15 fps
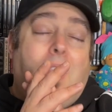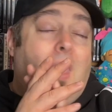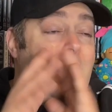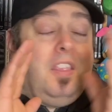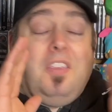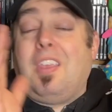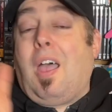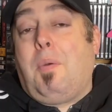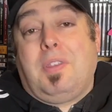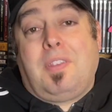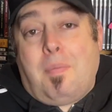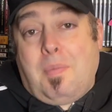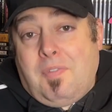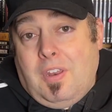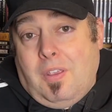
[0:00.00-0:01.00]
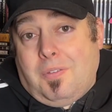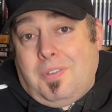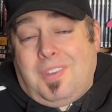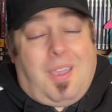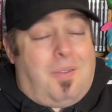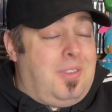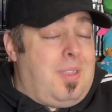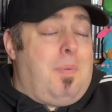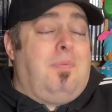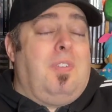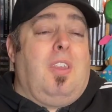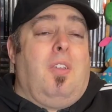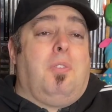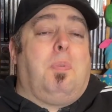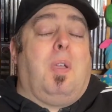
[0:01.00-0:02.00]
this is how I stop my videos. This is how I stop my
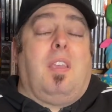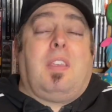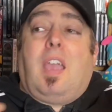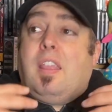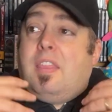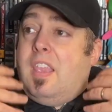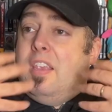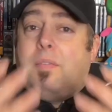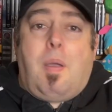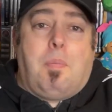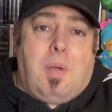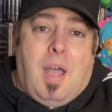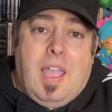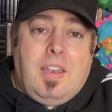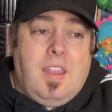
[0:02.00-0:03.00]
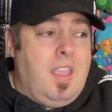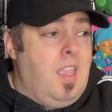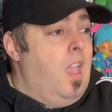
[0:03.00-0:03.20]
videos because I get things in my mind.